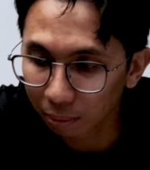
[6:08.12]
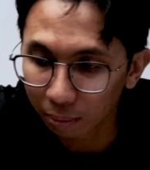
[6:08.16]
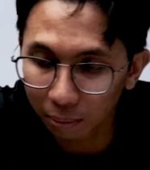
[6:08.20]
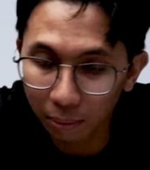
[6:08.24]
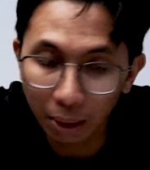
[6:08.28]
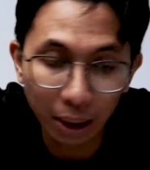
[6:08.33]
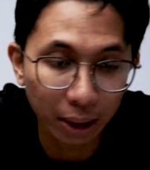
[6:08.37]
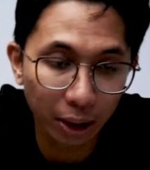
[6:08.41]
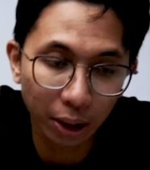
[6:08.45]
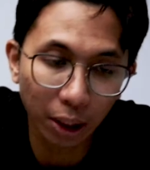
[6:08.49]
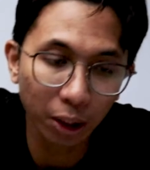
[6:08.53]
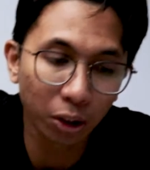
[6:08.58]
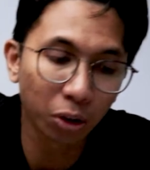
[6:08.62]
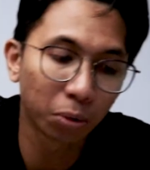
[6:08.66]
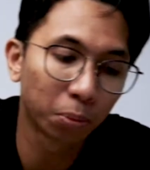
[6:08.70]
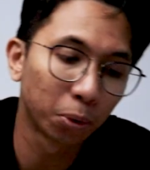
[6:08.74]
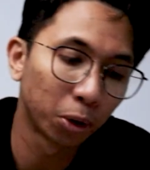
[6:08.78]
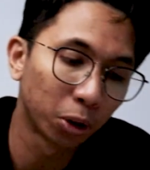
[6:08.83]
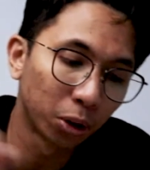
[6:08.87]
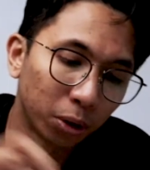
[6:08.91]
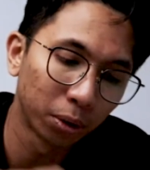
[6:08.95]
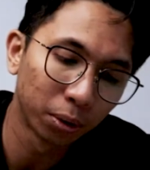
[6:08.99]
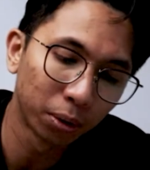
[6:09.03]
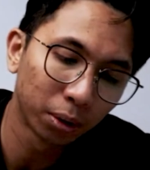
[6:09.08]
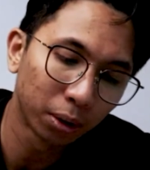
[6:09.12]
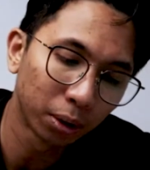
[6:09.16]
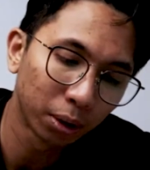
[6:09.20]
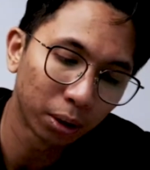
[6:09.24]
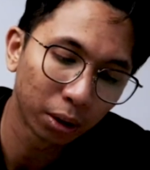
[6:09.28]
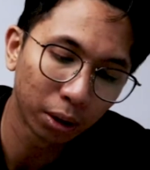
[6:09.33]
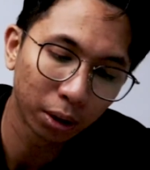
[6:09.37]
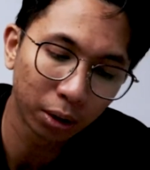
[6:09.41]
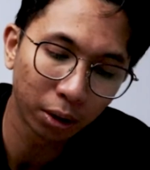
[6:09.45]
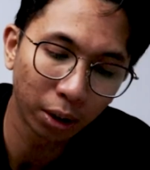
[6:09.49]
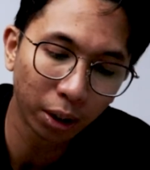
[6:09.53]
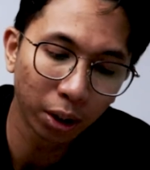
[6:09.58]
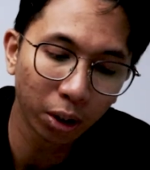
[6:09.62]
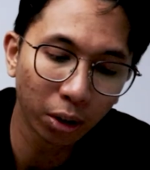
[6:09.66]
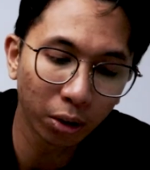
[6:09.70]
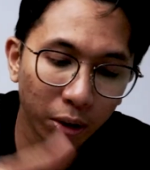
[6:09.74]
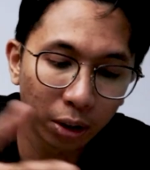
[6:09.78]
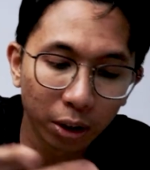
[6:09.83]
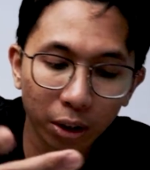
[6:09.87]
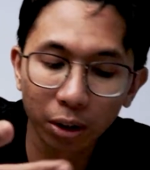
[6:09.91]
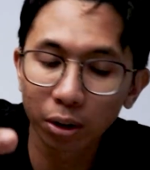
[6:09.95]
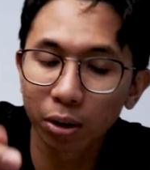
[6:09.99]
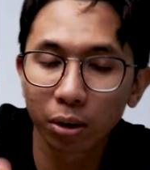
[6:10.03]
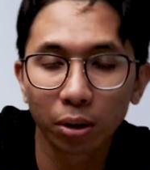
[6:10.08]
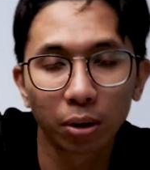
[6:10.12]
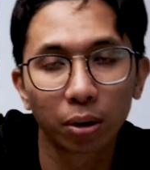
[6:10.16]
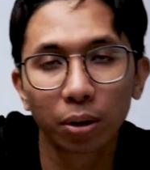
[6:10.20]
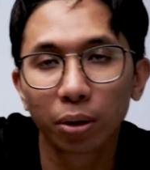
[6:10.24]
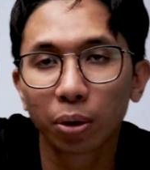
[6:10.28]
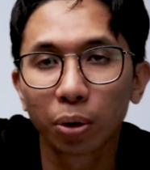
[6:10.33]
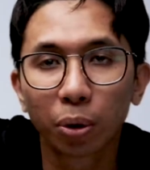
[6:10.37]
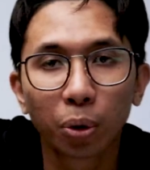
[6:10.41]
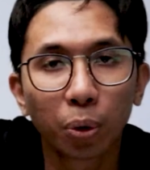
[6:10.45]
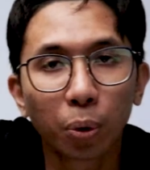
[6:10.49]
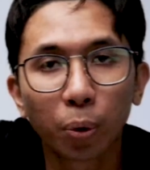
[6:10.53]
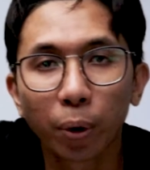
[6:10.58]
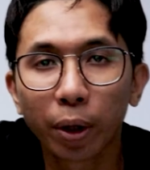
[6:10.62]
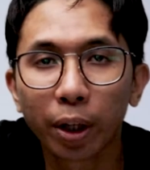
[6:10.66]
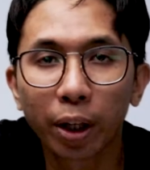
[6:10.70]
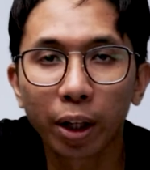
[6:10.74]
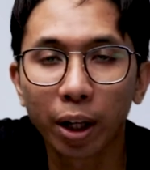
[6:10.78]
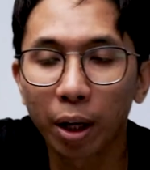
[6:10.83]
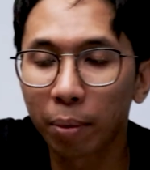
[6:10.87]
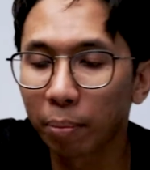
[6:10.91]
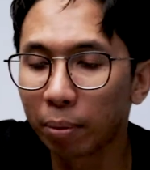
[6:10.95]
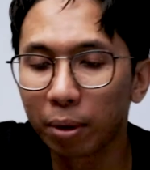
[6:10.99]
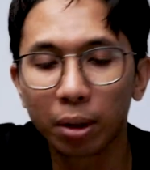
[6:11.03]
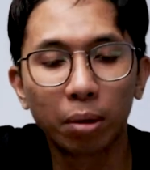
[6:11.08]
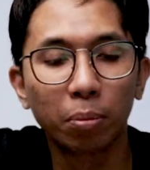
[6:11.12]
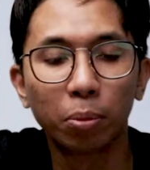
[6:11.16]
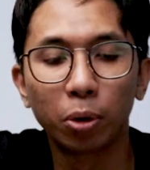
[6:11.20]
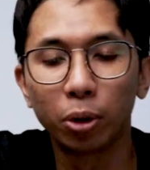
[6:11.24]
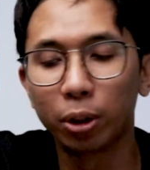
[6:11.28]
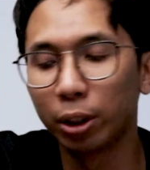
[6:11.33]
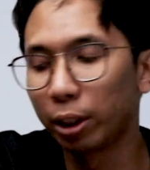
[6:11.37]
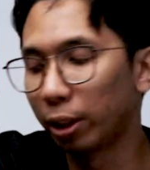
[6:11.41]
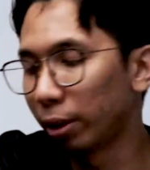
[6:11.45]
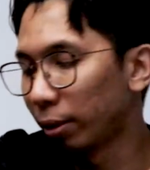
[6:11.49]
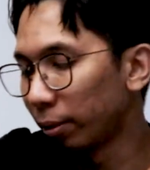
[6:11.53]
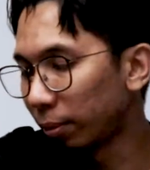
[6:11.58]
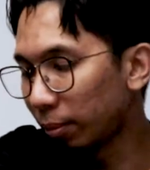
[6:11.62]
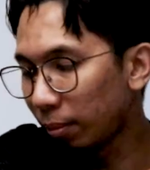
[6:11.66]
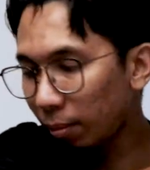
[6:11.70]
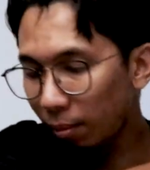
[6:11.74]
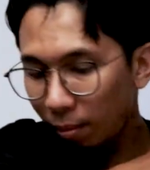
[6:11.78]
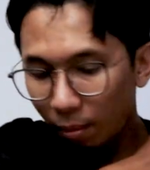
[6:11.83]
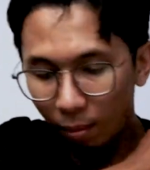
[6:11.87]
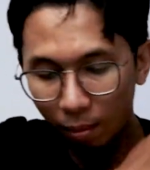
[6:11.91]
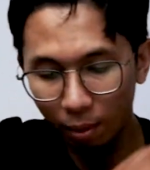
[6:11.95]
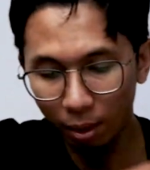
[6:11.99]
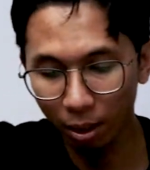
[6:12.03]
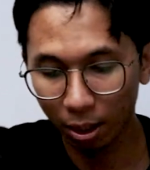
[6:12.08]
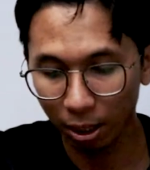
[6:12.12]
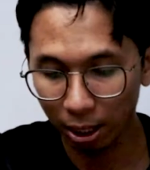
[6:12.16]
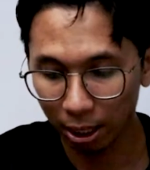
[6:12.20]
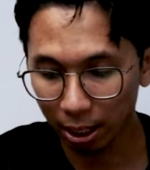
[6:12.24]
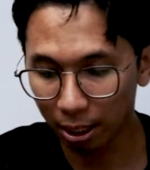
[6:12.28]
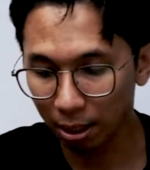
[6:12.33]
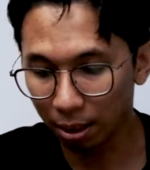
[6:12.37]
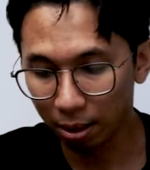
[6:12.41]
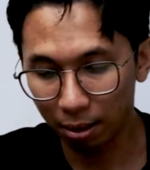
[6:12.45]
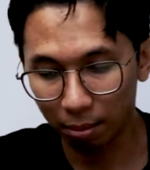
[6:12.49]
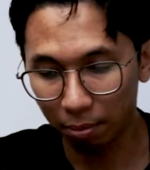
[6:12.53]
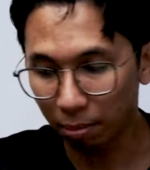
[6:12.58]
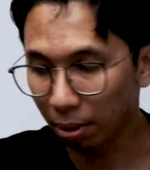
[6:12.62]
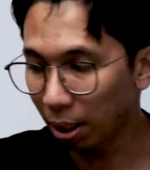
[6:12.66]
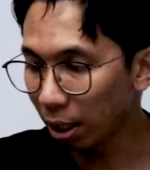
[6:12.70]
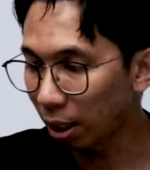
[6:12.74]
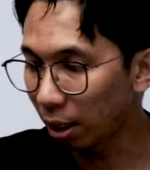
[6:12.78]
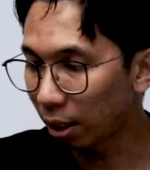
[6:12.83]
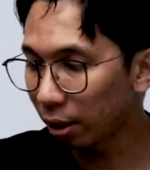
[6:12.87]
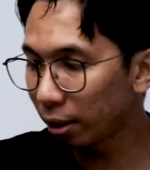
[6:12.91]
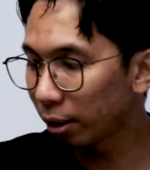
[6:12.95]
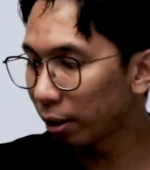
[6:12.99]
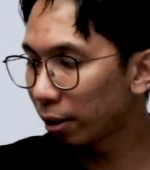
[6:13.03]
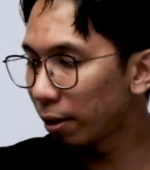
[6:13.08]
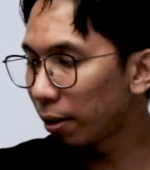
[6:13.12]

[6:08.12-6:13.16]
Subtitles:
let's start tomorrow. Right now it's 2 a.m. in the morning. But